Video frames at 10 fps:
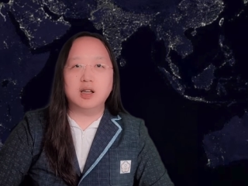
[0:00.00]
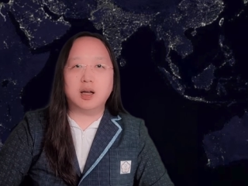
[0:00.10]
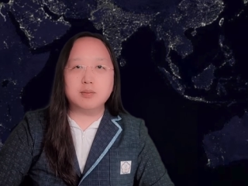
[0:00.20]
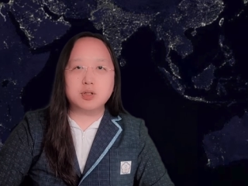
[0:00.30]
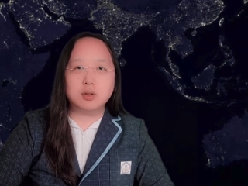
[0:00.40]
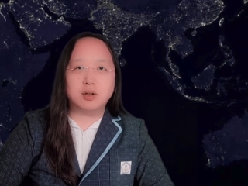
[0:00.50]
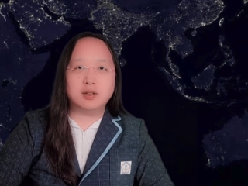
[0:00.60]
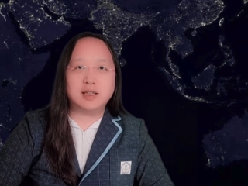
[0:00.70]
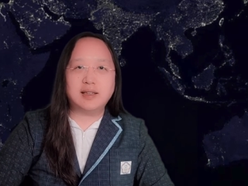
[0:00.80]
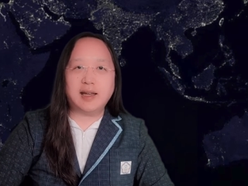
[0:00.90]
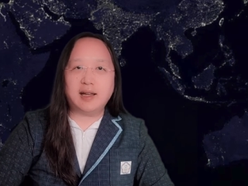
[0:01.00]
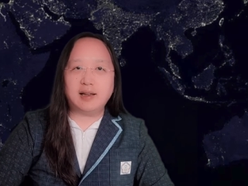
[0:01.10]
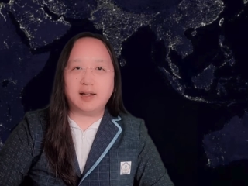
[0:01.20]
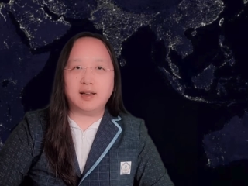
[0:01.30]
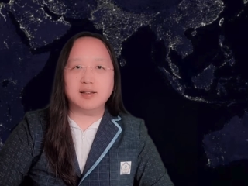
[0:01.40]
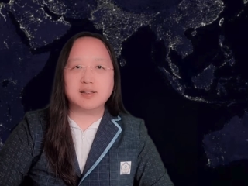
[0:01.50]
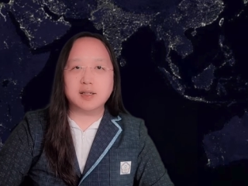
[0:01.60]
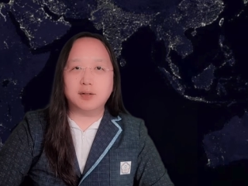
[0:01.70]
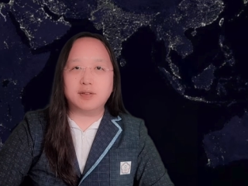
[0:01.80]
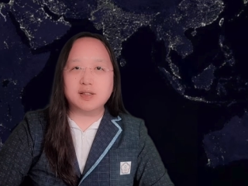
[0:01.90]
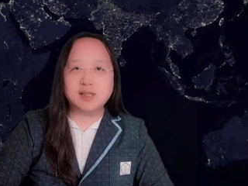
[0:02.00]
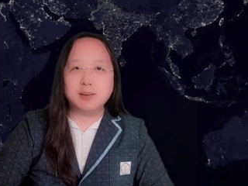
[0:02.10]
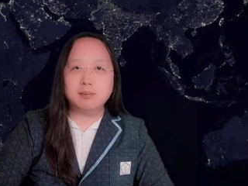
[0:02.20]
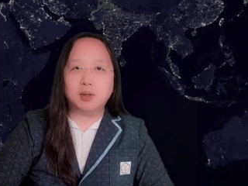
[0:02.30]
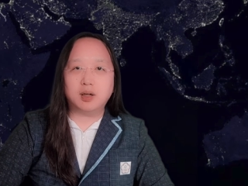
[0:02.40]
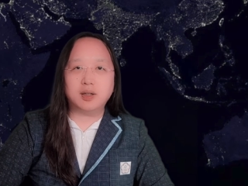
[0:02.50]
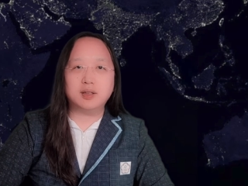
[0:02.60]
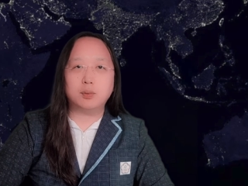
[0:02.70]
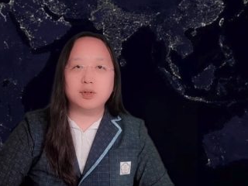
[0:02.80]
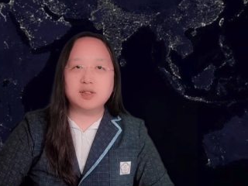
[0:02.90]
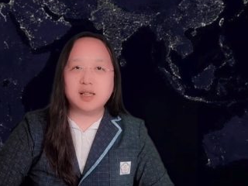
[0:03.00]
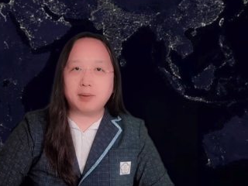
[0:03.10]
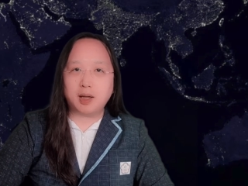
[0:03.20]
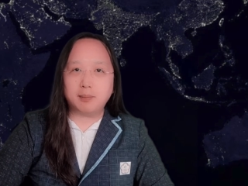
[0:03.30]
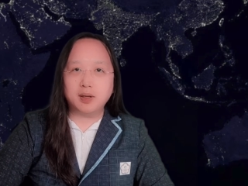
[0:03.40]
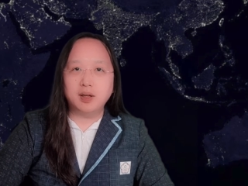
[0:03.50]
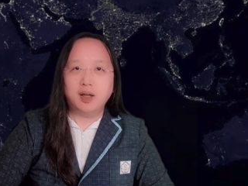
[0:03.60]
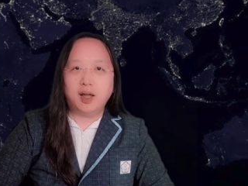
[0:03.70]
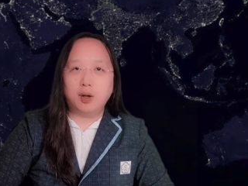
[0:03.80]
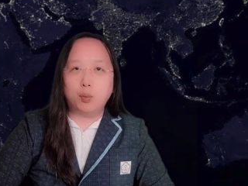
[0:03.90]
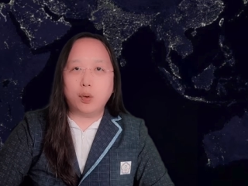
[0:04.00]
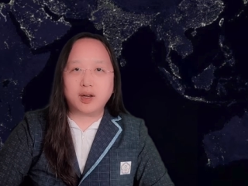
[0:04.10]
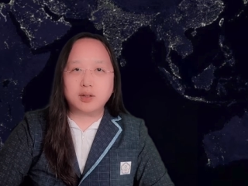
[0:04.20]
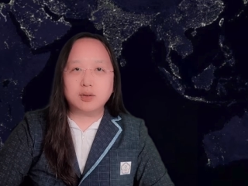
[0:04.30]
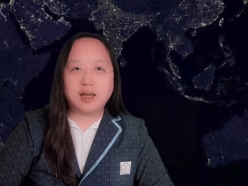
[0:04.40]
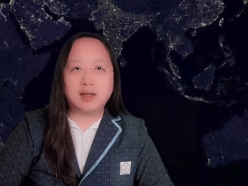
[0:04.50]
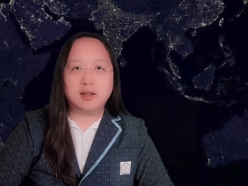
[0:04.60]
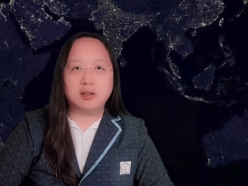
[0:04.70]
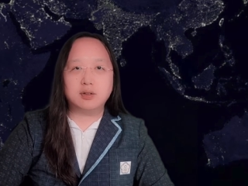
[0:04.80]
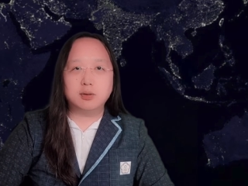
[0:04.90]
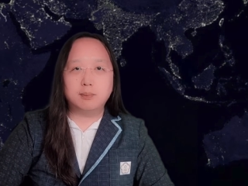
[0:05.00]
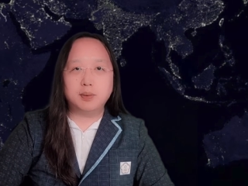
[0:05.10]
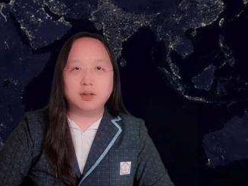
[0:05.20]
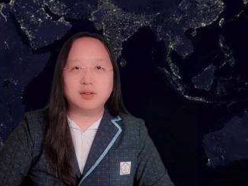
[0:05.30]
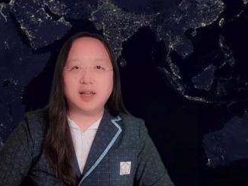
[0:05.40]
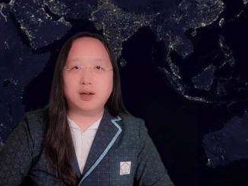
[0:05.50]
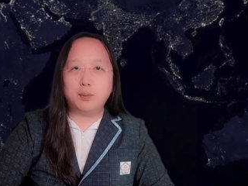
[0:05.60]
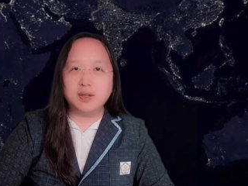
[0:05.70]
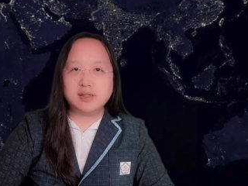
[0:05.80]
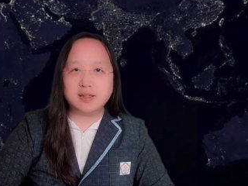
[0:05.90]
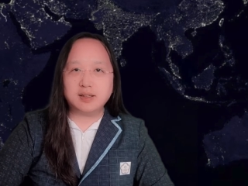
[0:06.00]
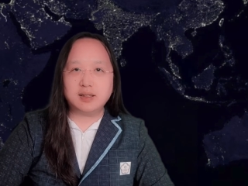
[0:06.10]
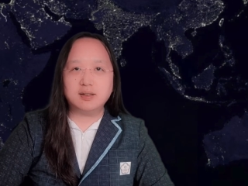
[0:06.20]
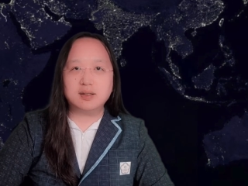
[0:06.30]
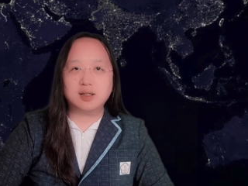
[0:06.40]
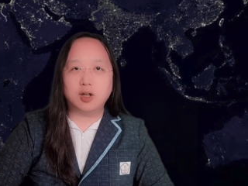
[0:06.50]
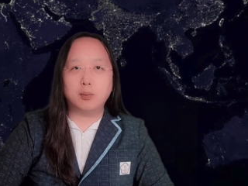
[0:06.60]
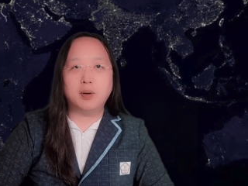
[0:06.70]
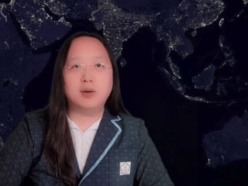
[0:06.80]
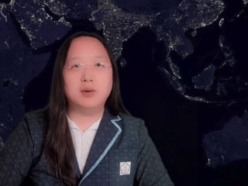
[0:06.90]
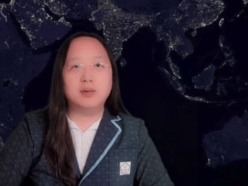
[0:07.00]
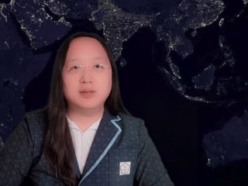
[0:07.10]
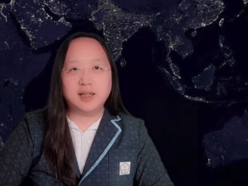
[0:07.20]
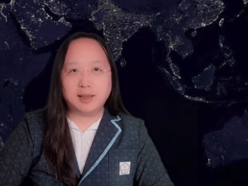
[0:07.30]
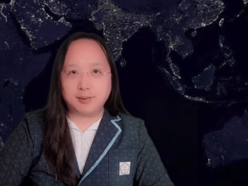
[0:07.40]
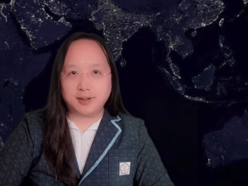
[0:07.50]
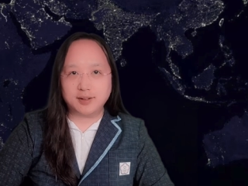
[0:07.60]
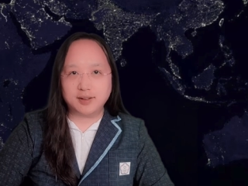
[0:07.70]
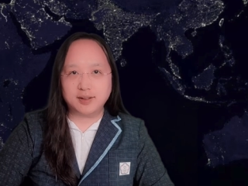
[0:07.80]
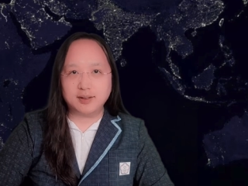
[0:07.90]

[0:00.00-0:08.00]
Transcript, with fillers: I'm sure that allies of the same mind will step up and work together to build a resilient global neighborhood.